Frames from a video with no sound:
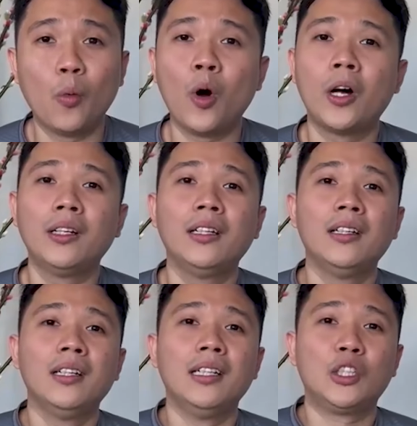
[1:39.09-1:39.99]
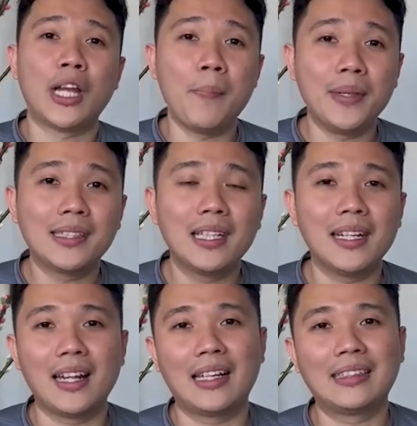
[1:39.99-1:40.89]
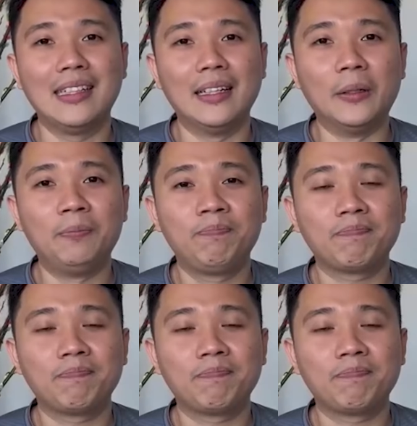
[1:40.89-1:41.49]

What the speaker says: won Champions League last year.